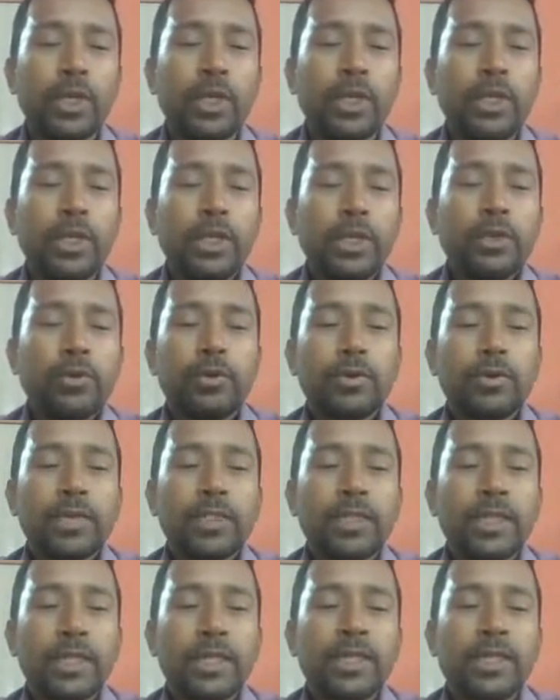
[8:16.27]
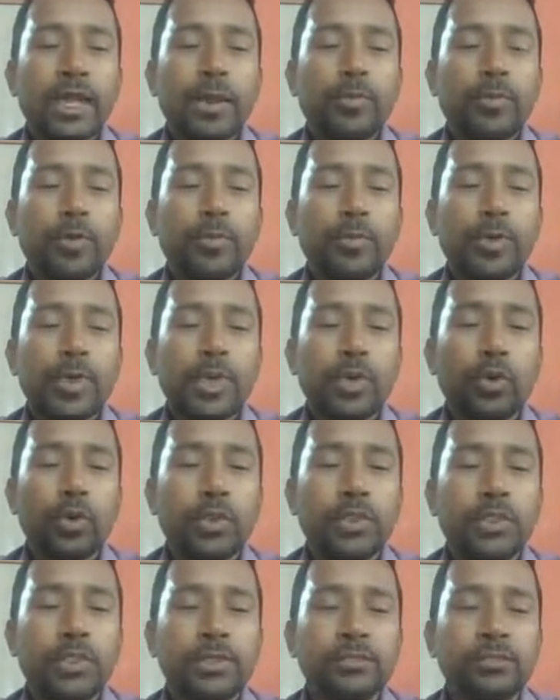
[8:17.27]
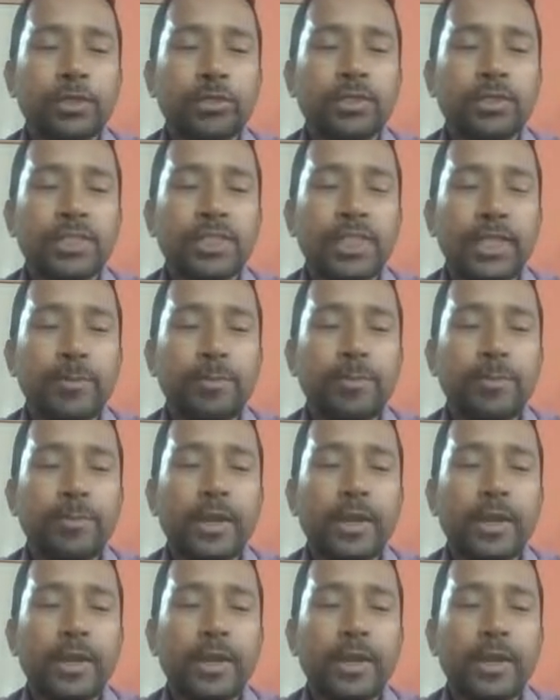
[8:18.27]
you can select the appropriate location from this left pane